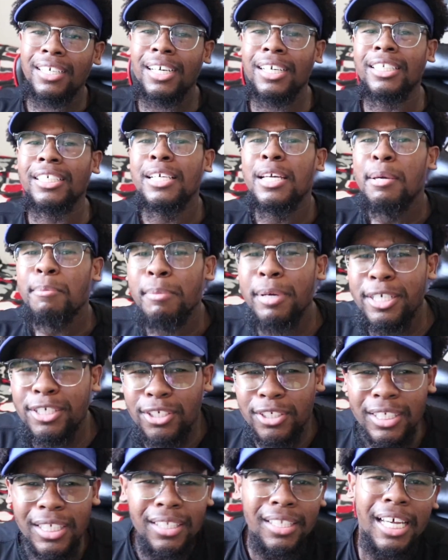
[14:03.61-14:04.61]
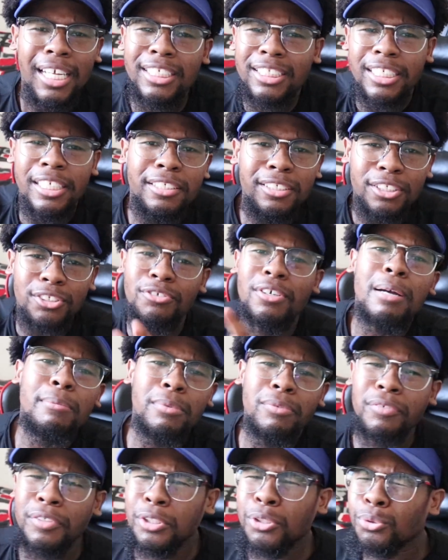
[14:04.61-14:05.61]
of 100. Make sure you like, share, and subscribe
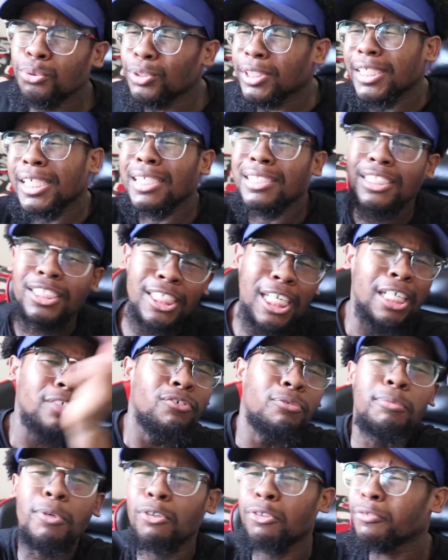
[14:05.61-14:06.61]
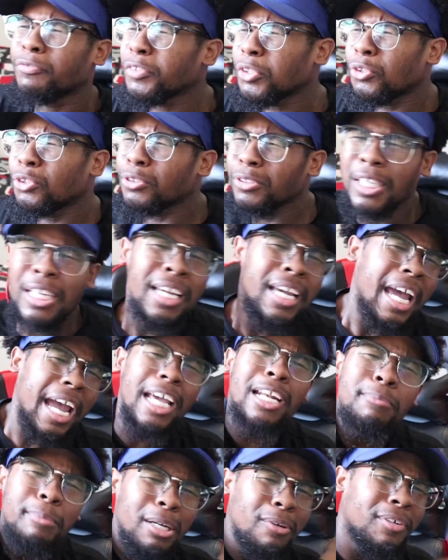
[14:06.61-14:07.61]
if you're new. Check out the channel for more reviews,
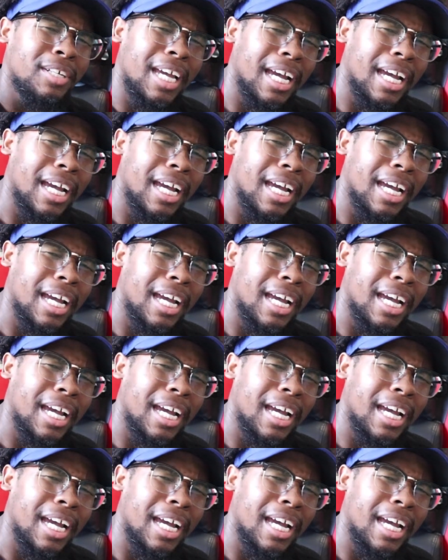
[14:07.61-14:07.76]
anime